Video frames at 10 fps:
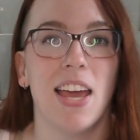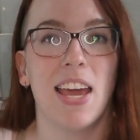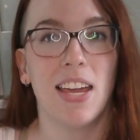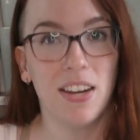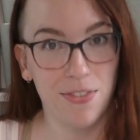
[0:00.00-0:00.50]

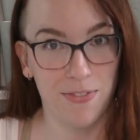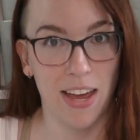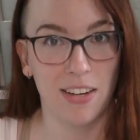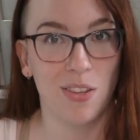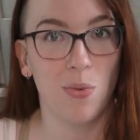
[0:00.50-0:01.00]
it can
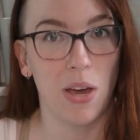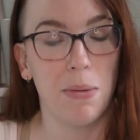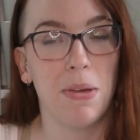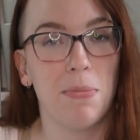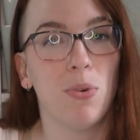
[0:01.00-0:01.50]
affect the way
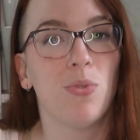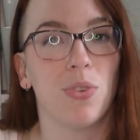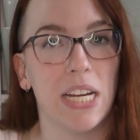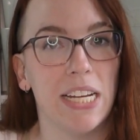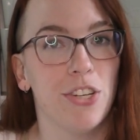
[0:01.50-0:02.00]
people
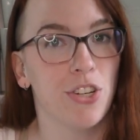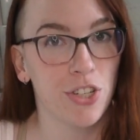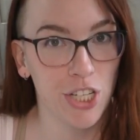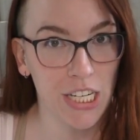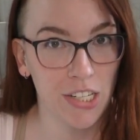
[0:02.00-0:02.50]
read your
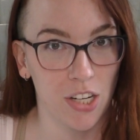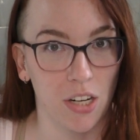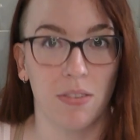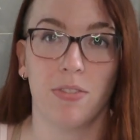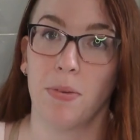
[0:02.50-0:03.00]

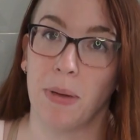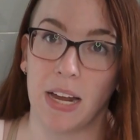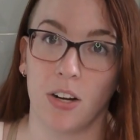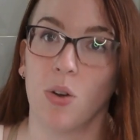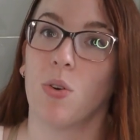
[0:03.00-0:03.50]
gender, for
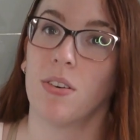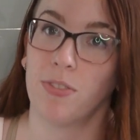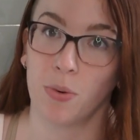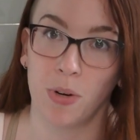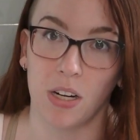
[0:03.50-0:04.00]
better or
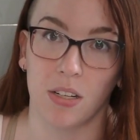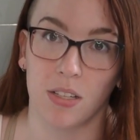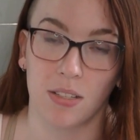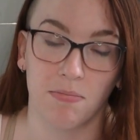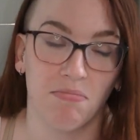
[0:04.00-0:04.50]
for worse.